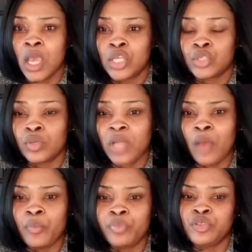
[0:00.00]
So
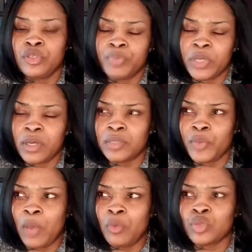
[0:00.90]
now, because
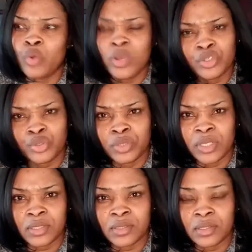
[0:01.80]
when I was going through
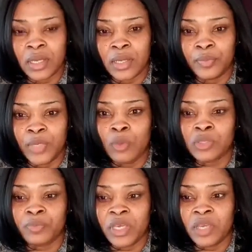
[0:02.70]
this, when I was
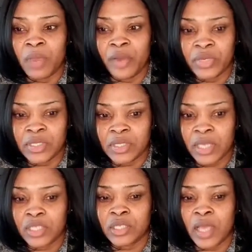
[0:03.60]
making my
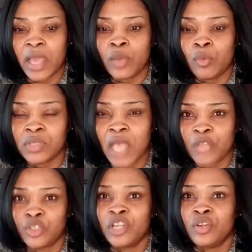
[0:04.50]
research, I was
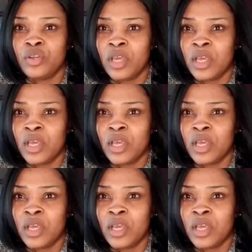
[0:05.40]
actually